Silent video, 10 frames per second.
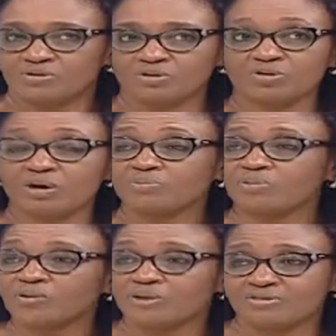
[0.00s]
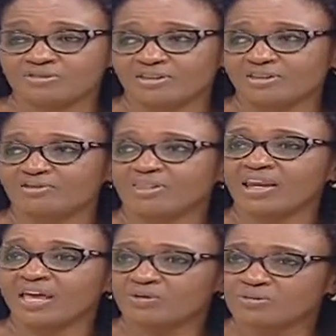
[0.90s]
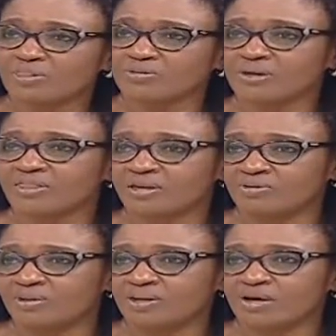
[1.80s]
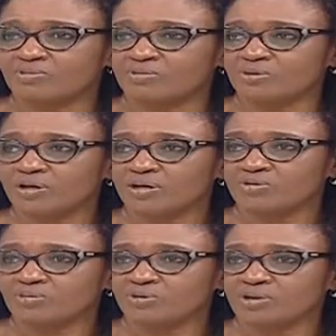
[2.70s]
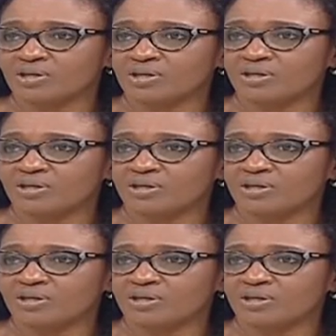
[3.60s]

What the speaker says: Your employees, do they like what they wear when they come to work every morning?